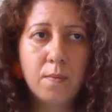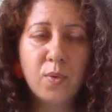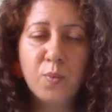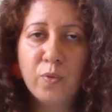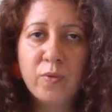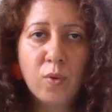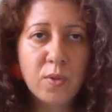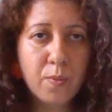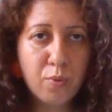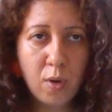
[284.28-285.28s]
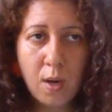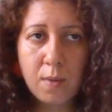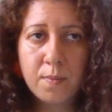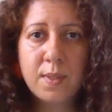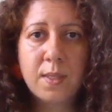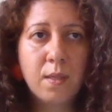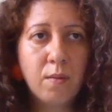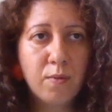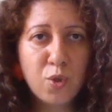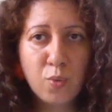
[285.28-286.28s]
removed all the prompts
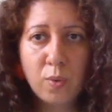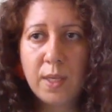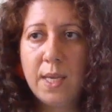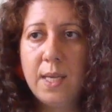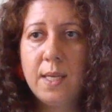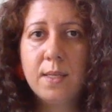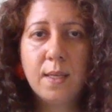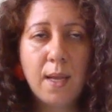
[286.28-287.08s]
and the visual aids,